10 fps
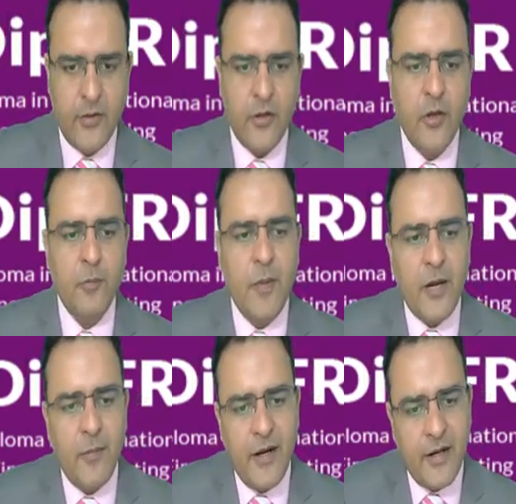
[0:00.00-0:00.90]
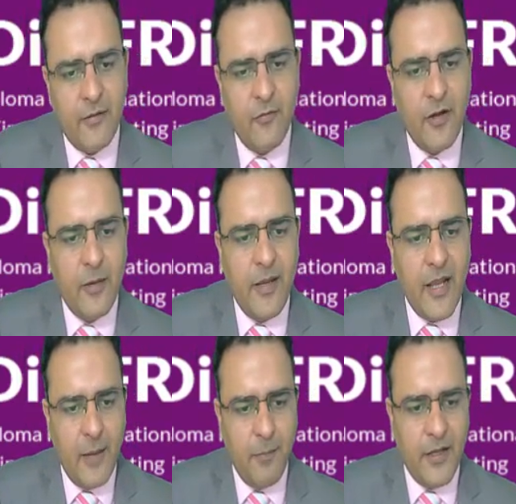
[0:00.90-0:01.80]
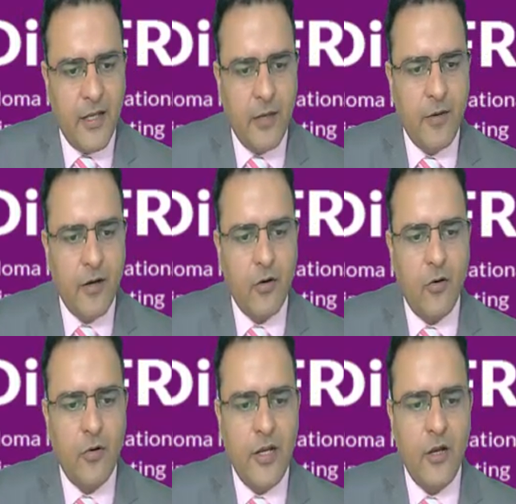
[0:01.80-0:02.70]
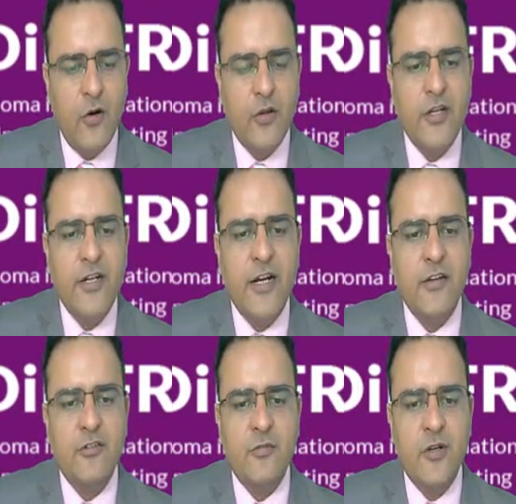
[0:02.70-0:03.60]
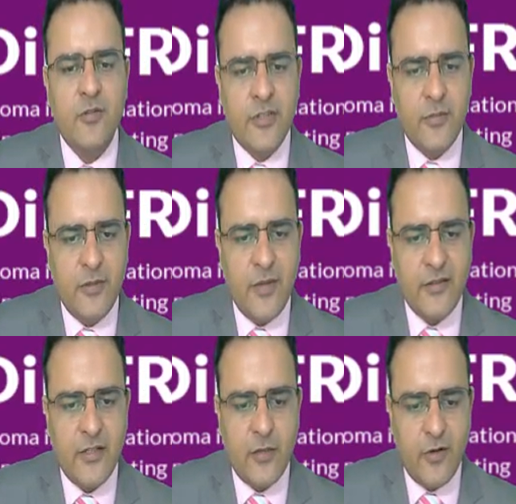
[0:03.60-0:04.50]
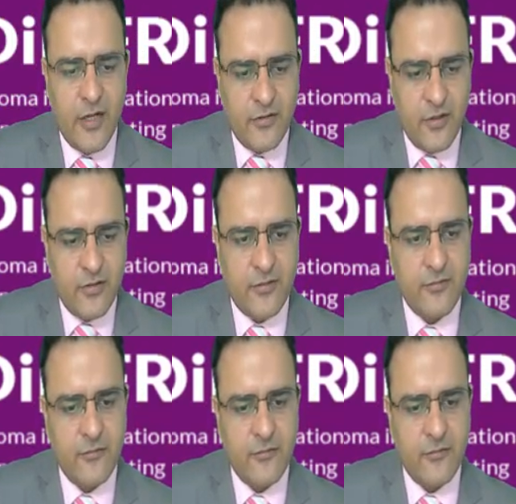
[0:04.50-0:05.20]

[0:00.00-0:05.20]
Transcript: Now impairment will be applicable only on the debt instruments which are being measured at amortized cost.